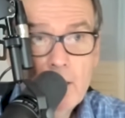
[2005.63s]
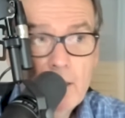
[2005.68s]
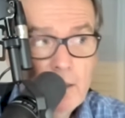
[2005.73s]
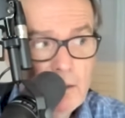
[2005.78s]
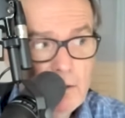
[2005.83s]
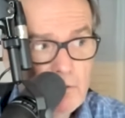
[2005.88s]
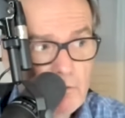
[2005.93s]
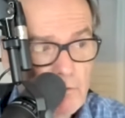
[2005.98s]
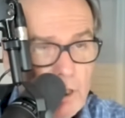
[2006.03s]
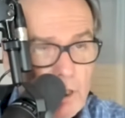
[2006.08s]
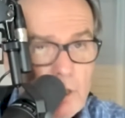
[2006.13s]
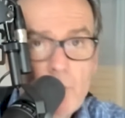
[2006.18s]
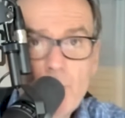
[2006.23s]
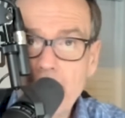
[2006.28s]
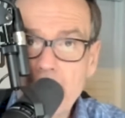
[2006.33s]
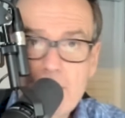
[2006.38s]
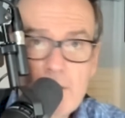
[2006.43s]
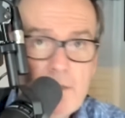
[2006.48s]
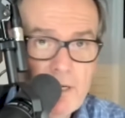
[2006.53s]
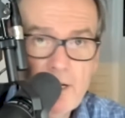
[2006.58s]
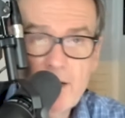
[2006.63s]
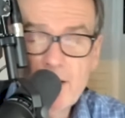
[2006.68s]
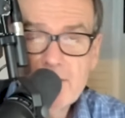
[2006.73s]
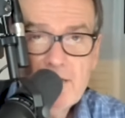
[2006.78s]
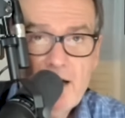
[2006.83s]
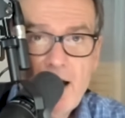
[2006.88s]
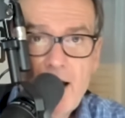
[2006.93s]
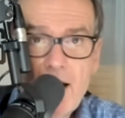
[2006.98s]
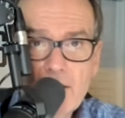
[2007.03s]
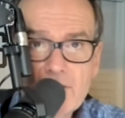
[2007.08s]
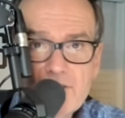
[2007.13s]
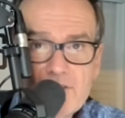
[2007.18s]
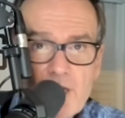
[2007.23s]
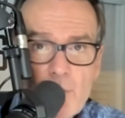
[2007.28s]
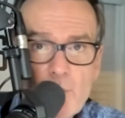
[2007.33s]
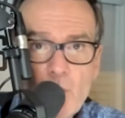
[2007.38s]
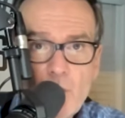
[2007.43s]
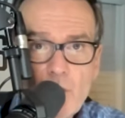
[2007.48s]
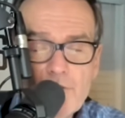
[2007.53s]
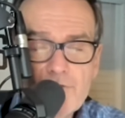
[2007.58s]
ruined an entire
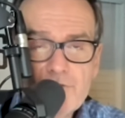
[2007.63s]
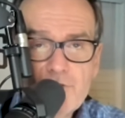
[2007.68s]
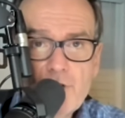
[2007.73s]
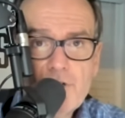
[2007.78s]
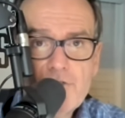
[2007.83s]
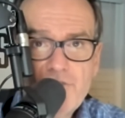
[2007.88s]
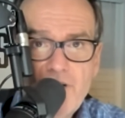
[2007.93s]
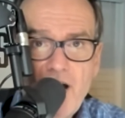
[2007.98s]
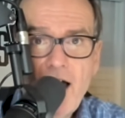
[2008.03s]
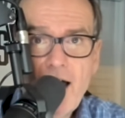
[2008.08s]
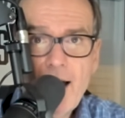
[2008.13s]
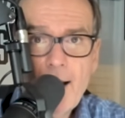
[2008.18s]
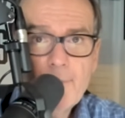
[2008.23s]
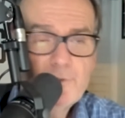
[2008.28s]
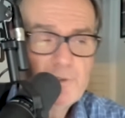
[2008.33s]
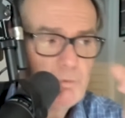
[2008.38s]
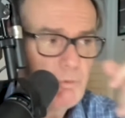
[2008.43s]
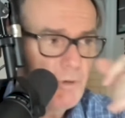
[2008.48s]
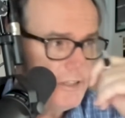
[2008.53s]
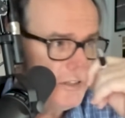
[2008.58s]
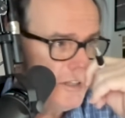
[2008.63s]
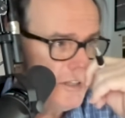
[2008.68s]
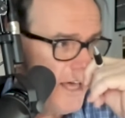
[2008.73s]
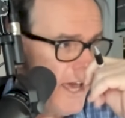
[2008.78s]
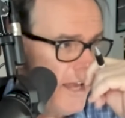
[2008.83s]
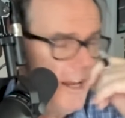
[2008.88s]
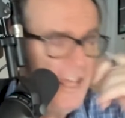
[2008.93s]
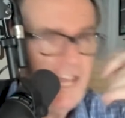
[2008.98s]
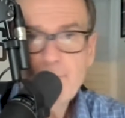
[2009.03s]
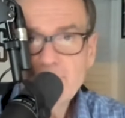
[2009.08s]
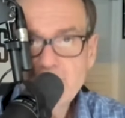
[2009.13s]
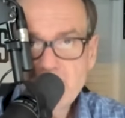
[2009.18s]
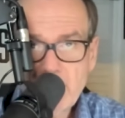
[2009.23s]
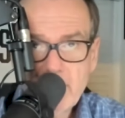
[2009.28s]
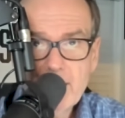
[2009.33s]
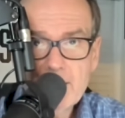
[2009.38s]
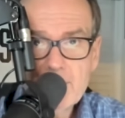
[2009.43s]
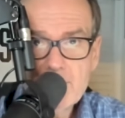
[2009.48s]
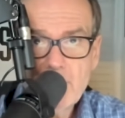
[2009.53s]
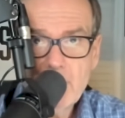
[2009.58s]
summer of good vibes with that hamstring
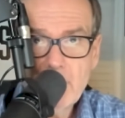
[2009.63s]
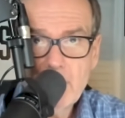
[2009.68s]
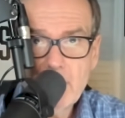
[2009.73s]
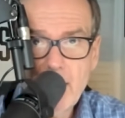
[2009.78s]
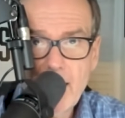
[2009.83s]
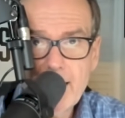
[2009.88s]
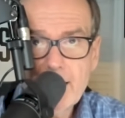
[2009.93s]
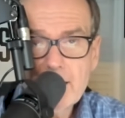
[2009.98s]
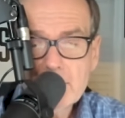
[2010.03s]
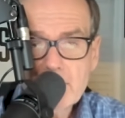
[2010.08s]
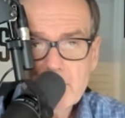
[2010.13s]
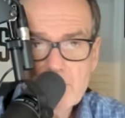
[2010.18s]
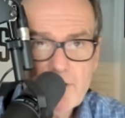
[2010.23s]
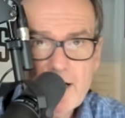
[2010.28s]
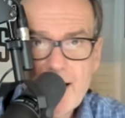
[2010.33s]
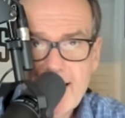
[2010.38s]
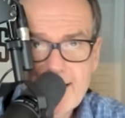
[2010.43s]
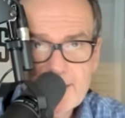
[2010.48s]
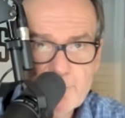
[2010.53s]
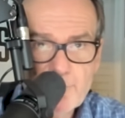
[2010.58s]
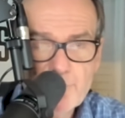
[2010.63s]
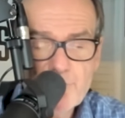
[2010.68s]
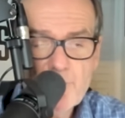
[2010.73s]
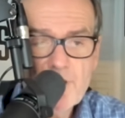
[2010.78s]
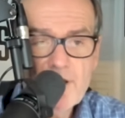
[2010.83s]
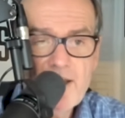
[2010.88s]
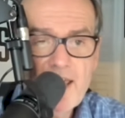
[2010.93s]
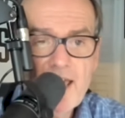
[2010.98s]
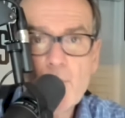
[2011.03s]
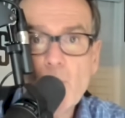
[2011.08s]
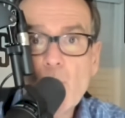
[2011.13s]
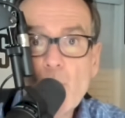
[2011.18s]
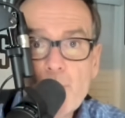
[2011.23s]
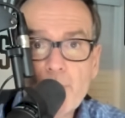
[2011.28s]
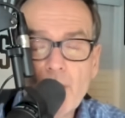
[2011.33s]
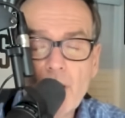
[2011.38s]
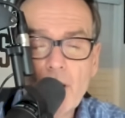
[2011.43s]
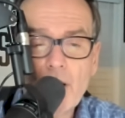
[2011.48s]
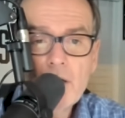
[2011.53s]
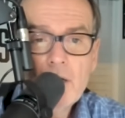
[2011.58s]
injury like 3 days before the damn
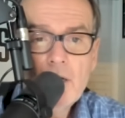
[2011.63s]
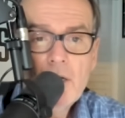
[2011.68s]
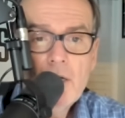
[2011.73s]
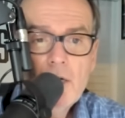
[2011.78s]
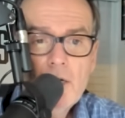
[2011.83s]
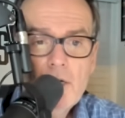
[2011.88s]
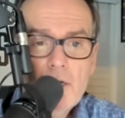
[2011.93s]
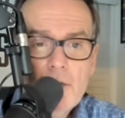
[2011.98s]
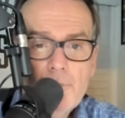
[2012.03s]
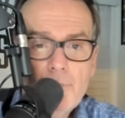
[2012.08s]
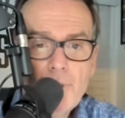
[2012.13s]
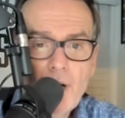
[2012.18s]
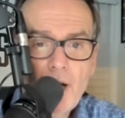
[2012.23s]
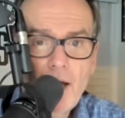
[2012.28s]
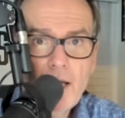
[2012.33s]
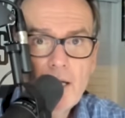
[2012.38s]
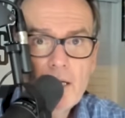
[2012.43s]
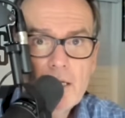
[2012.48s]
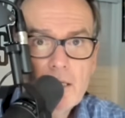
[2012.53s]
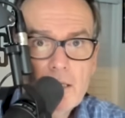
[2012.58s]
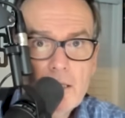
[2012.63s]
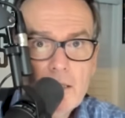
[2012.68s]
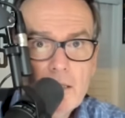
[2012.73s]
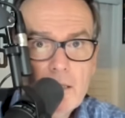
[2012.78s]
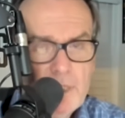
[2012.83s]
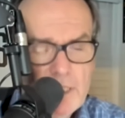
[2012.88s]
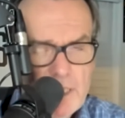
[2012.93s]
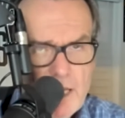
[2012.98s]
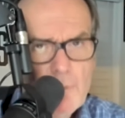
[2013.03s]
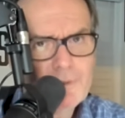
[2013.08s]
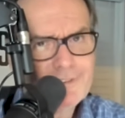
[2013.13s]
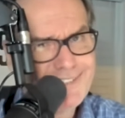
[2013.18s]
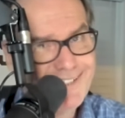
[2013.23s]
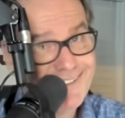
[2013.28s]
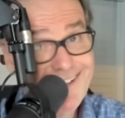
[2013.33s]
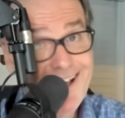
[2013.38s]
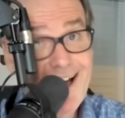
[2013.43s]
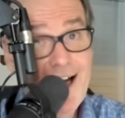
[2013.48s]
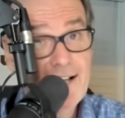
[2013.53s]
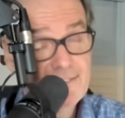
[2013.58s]
opener. But I mean, there was a
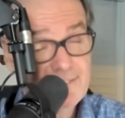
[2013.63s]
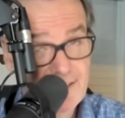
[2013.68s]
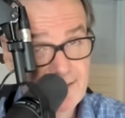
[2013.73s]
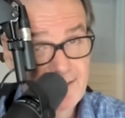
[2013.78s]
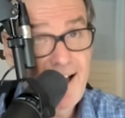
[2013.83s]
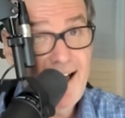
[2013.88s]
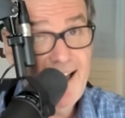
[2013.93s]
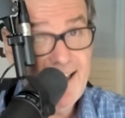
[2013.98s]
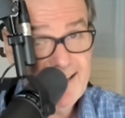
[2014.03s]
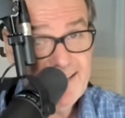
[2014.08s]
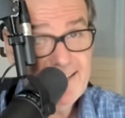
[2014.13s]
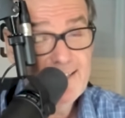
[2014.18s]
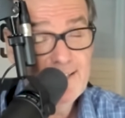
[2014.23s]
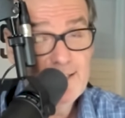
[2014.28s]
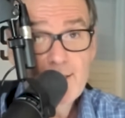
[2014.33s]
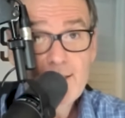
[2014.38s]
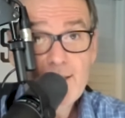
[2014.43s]
lot to like.